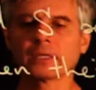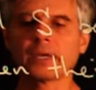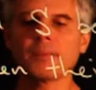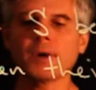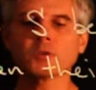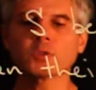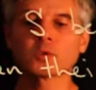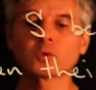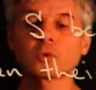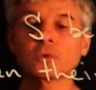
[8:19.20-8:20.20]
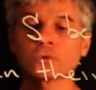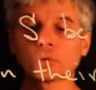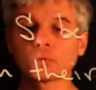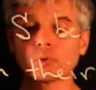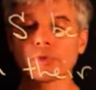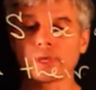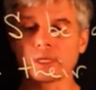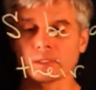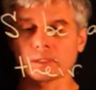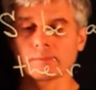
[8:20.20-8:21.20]
amounts to two
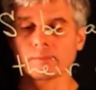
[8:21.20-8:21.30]
things.